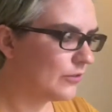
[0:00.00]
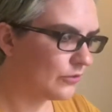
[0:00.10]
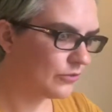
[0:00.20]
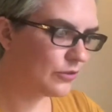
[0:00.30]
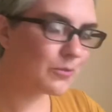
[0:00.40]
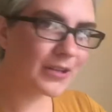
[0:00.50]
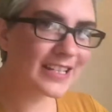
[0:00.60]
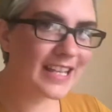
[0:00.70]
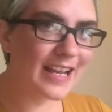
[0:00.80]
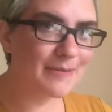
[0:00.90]
Super
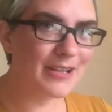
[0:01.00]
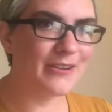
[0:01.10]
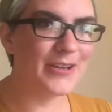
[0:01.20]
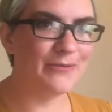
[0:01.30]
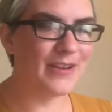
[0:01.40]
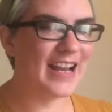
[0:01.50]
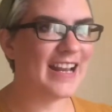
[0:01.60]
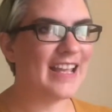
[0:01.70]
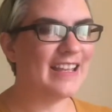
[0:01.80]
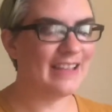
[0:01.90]
excited to be going
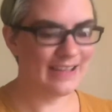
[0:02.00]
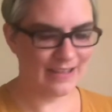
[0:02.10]
Friday